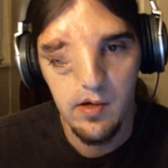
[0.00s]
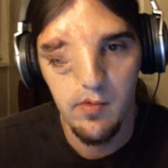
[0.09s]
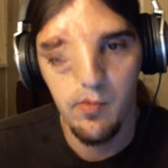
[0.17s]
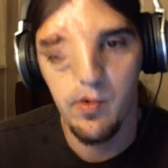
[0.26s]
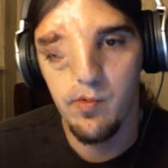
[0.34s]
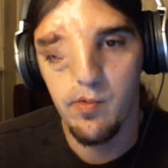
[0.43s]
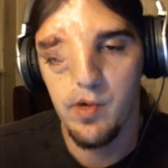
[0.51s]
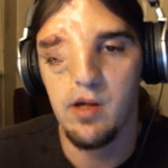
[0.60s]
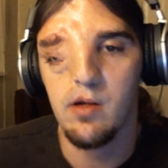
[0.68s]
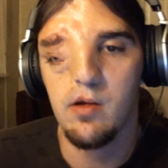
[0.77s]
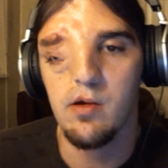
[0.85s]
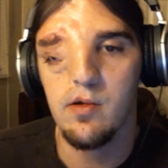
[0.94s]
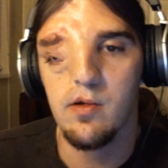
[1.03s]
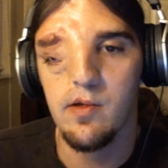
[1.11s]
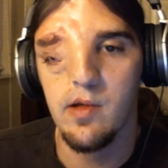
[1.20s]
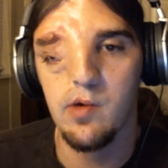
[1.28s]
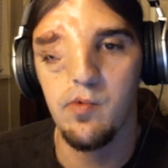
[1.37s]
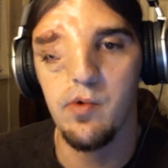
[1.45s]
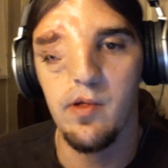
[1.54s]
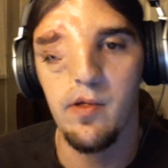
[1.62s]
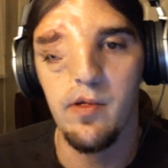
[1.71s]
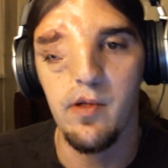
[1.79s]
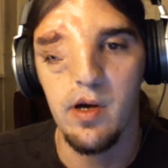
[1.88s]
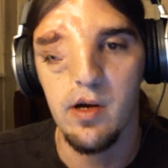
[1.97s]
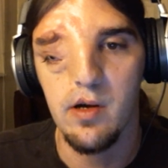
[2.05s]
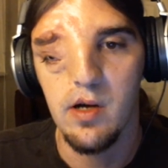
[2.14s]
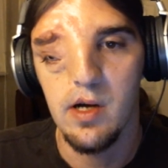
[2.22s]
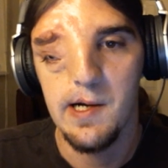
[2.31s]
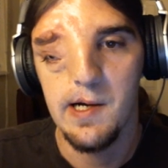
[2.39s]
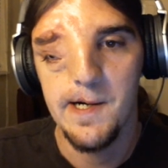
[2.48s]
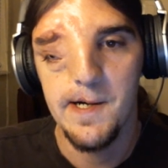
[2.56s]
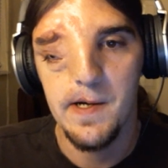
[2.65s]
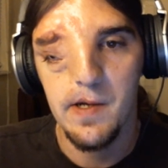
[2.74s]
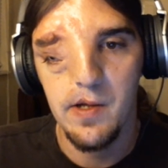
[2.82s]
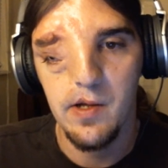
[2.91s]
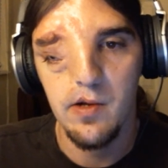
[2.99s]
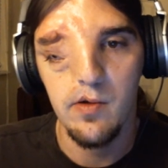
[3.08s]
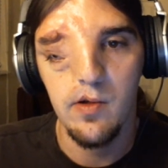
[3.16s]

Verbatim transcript: especially when we stick with uh,